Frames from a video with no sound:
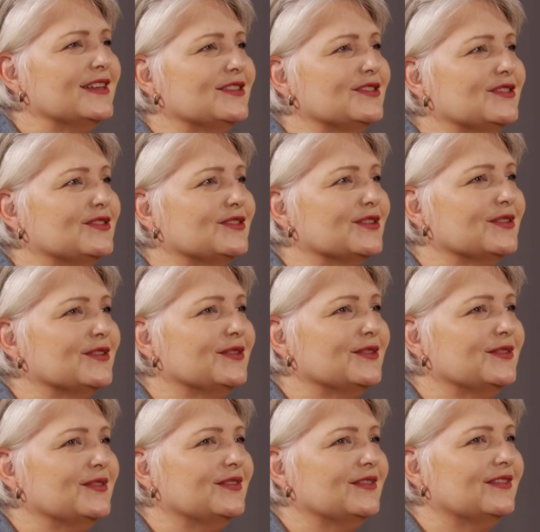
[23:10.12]

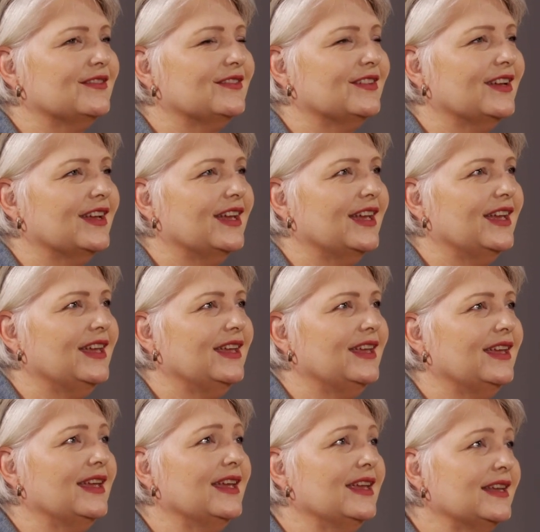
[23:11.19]
So
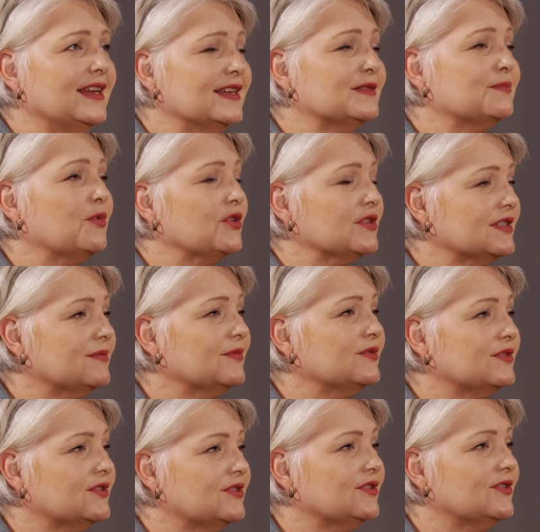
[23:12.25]
it is possible
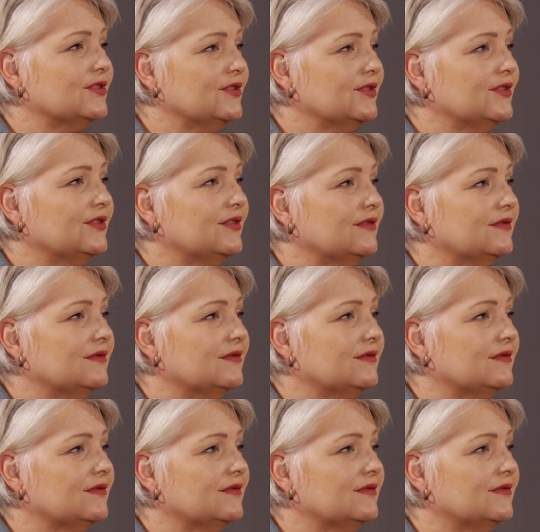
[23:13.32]
to